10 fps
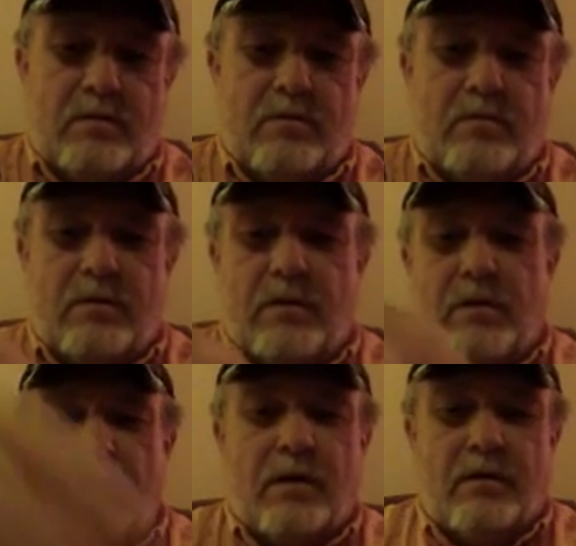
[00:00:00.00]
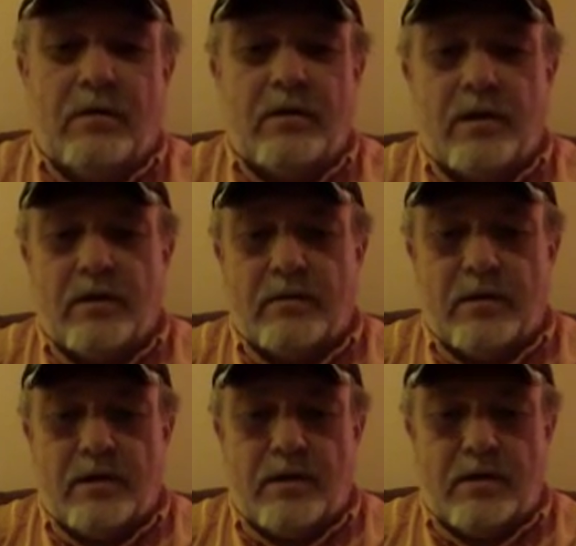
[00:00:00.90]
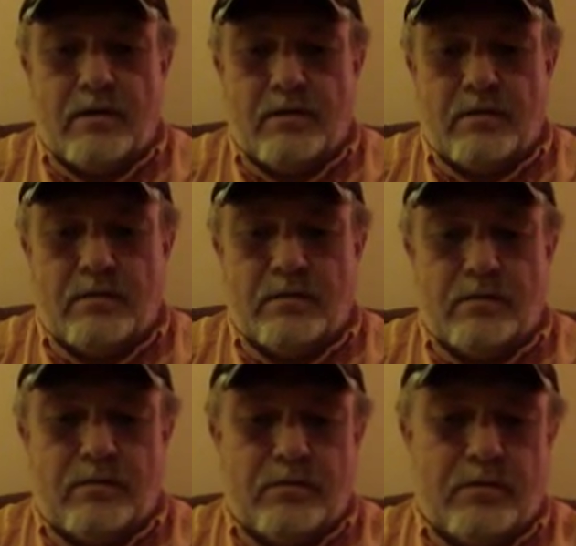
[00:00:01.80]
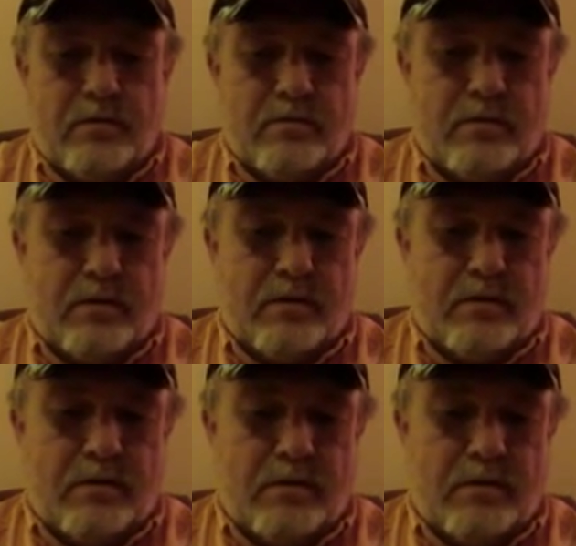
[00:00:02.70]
Oh yeah, look at that. We're talking.